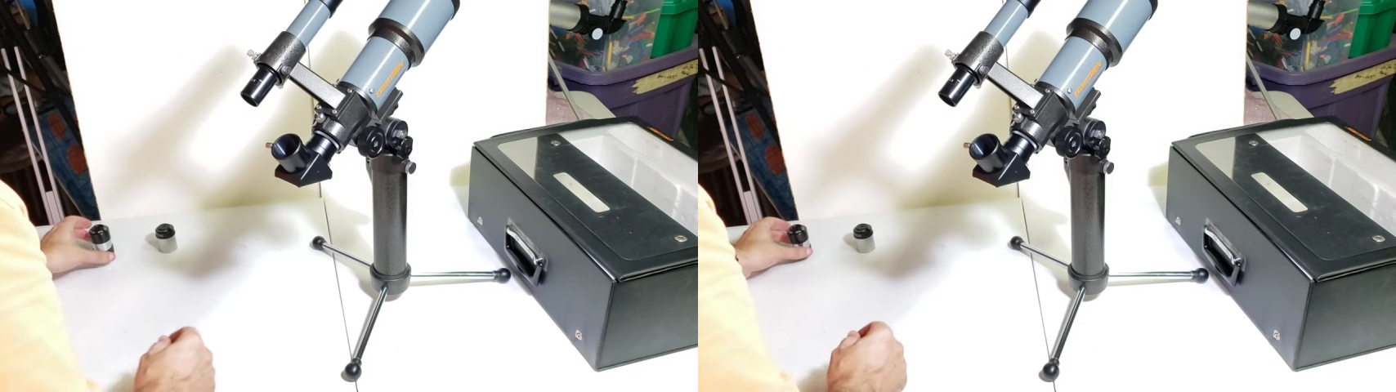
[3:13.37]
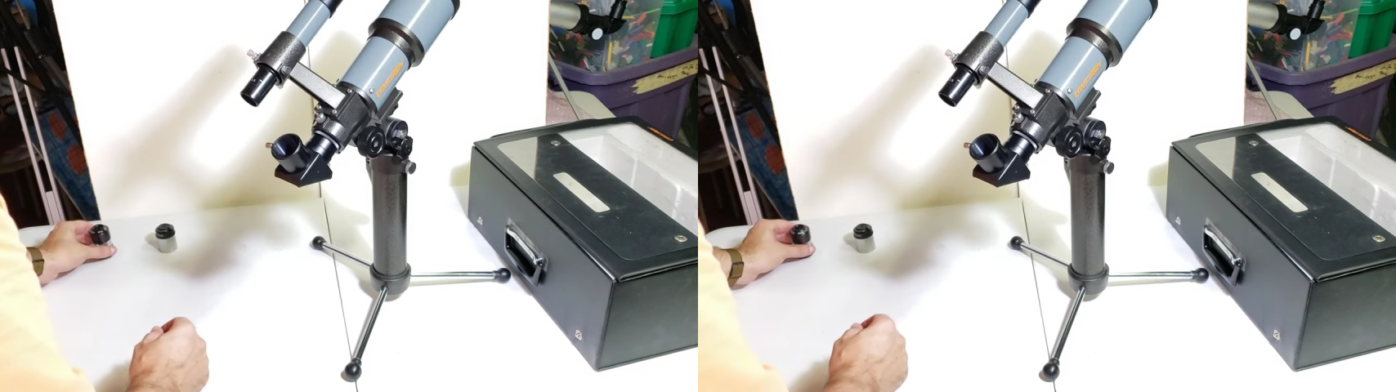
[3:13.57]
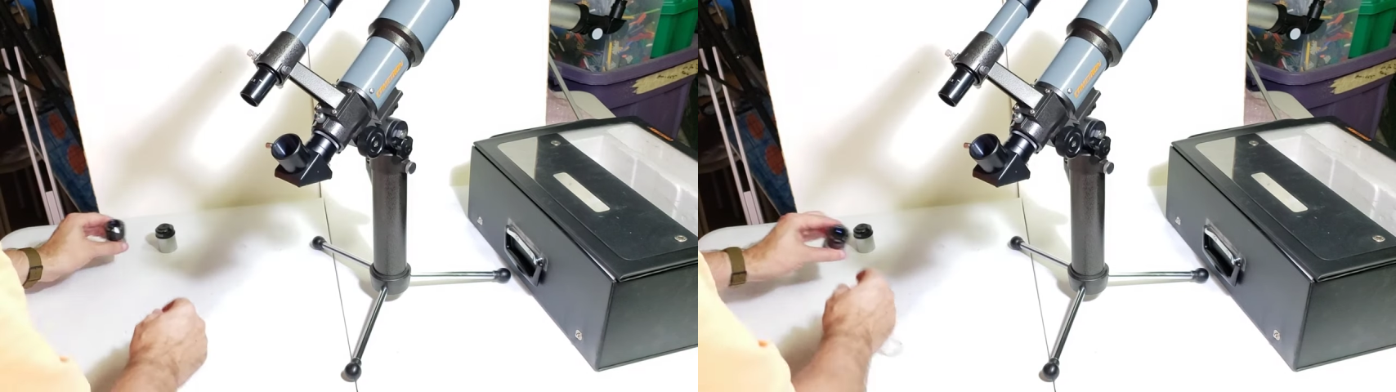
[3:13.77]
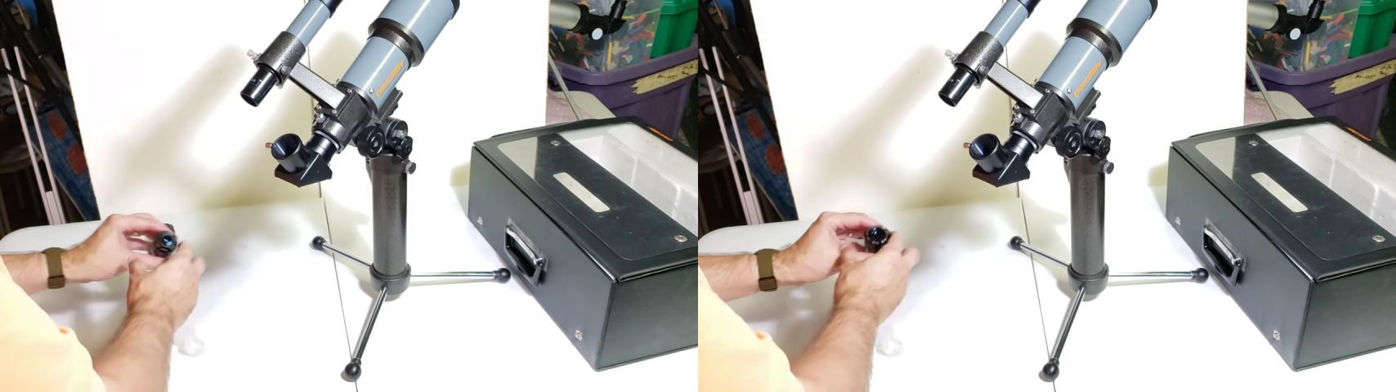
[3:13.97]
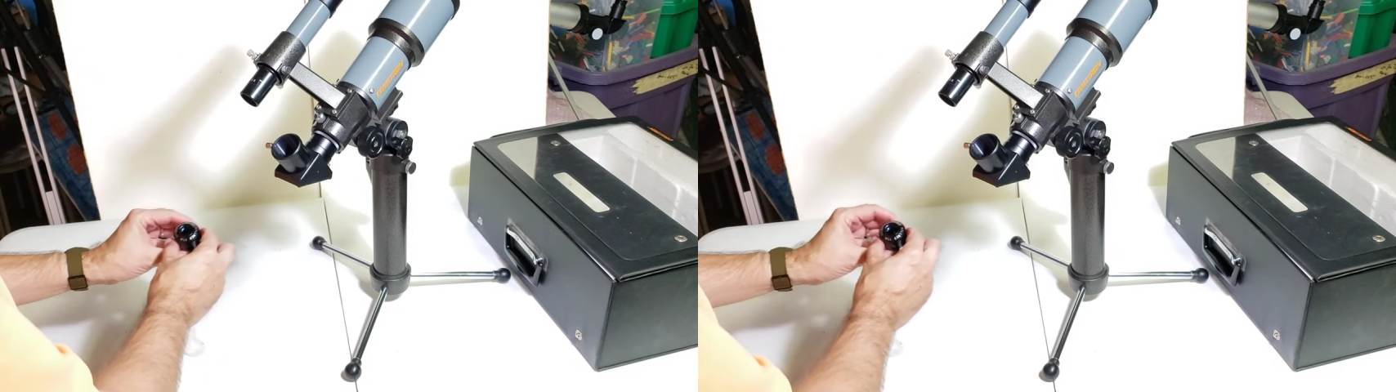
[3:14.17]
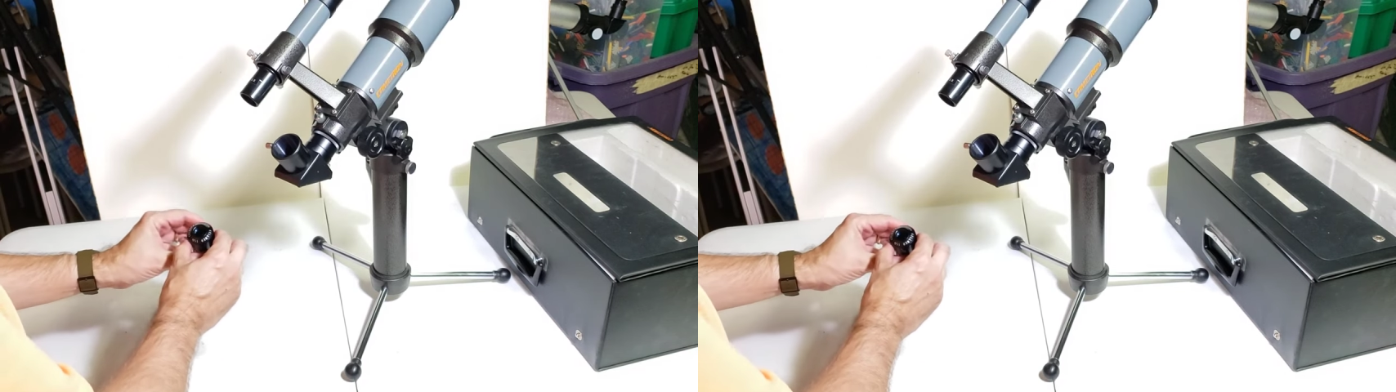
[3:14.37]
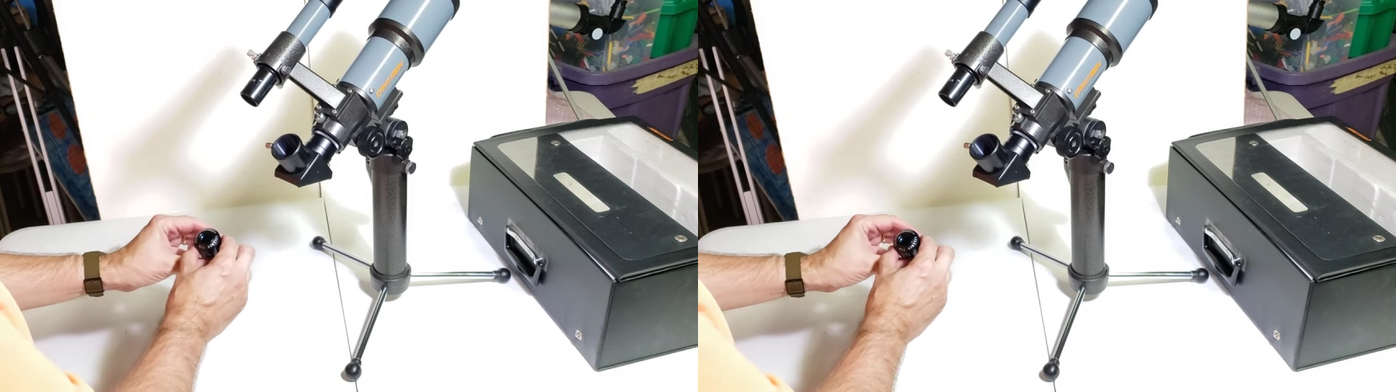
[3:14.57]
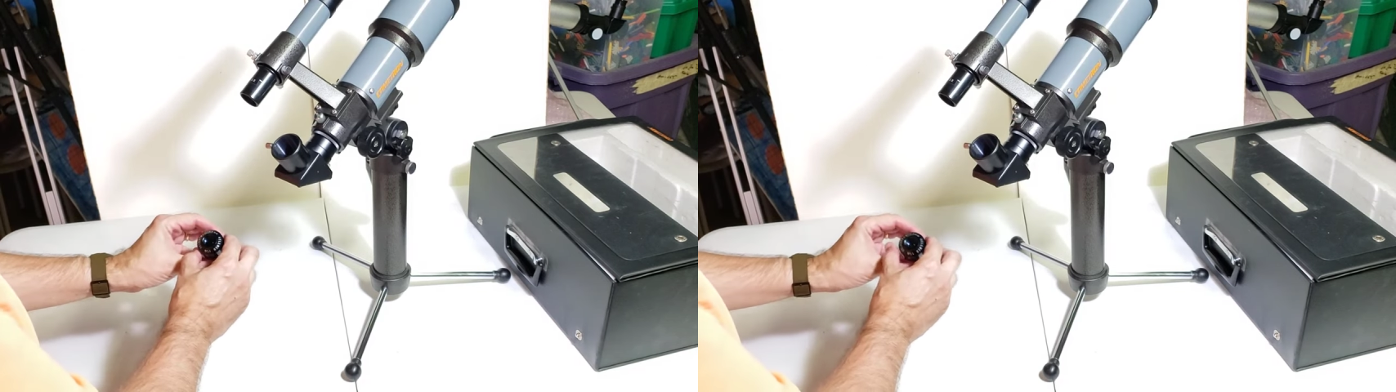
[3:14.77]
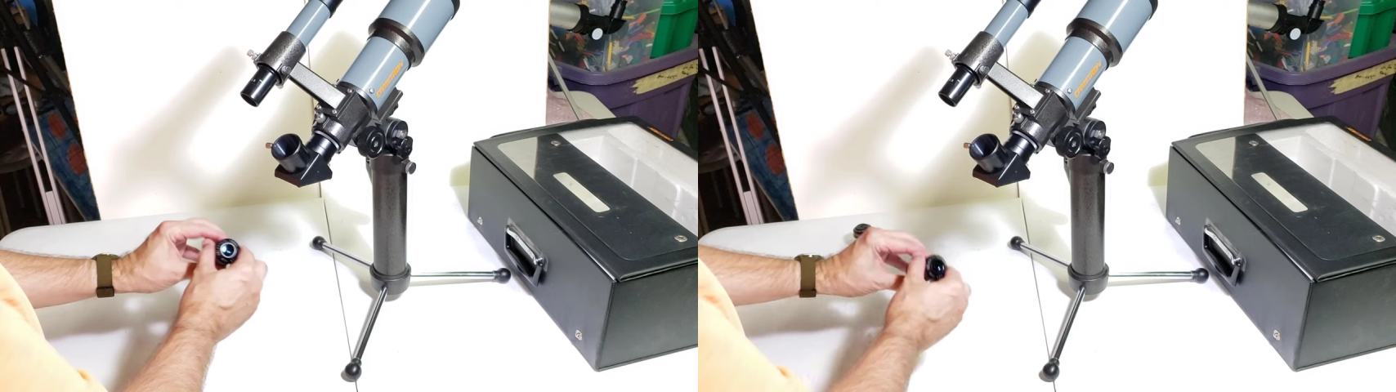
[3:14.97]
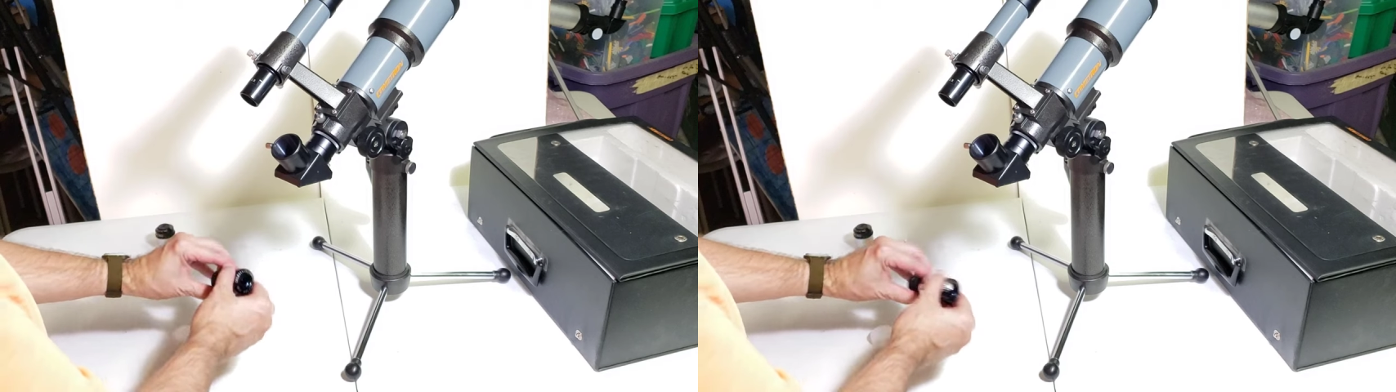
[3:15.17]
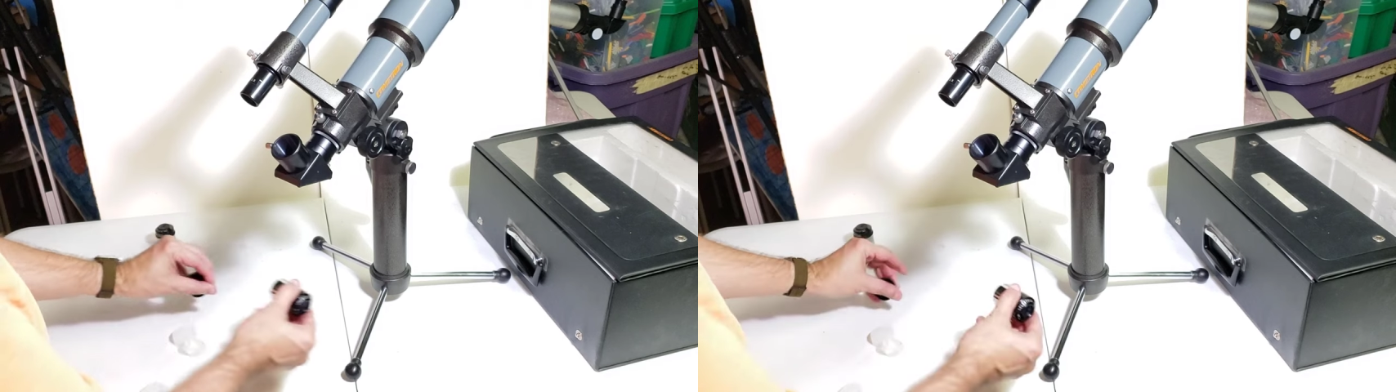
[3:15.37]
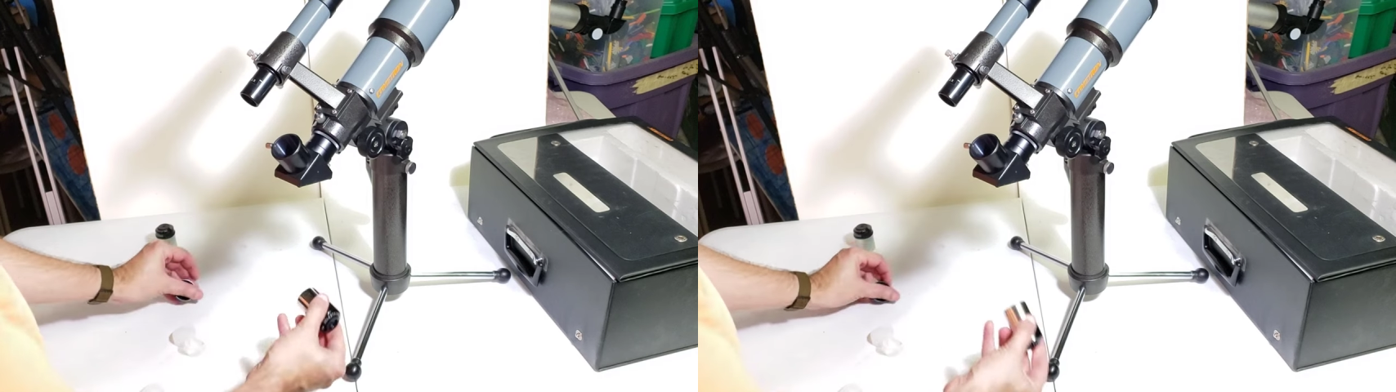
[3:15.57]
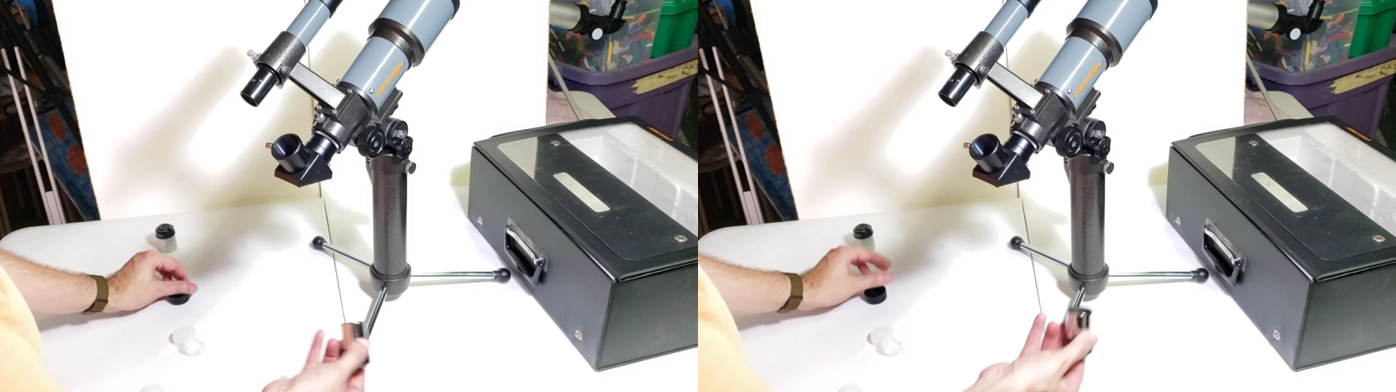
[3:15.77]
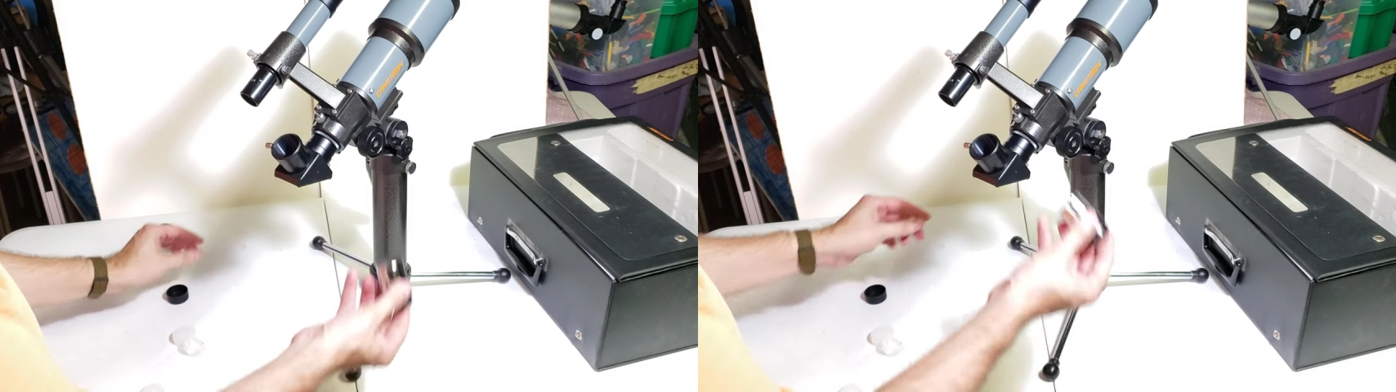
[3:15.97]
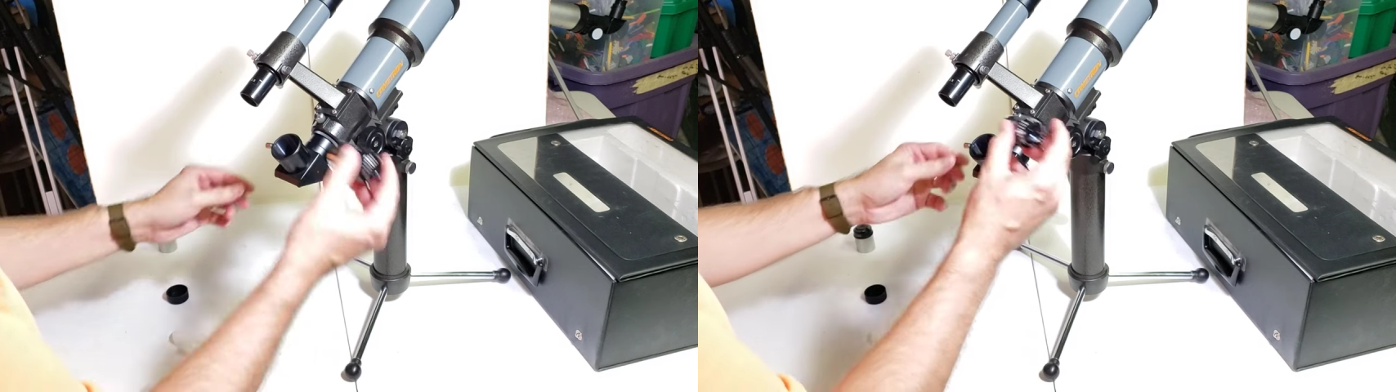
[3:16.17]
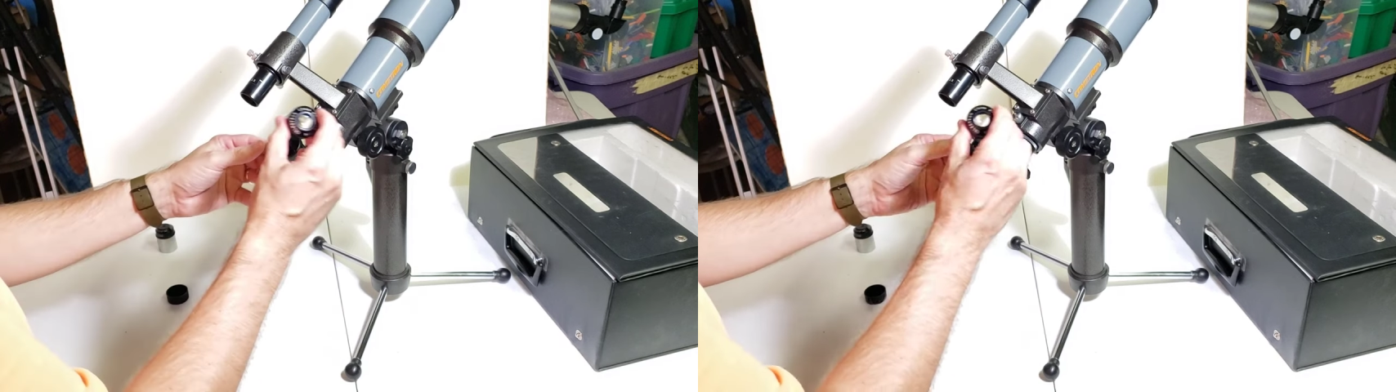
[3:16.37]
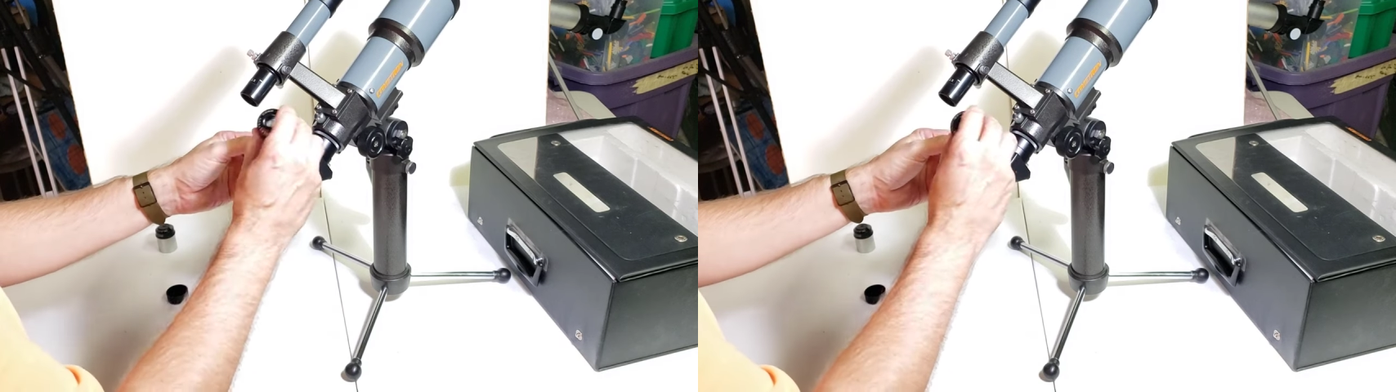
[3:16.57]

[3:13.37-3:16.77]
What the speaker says: [unreadable: no face in view]